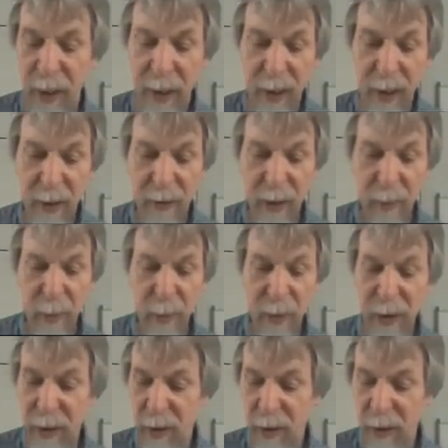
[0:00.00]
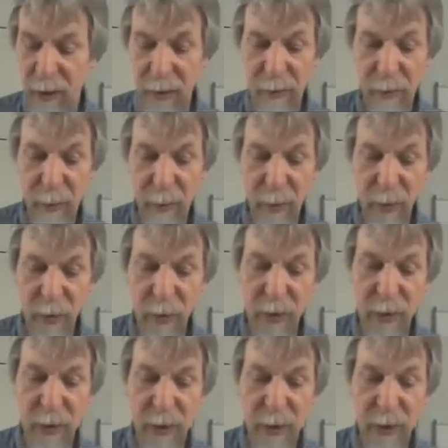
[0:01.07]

that particular distribution.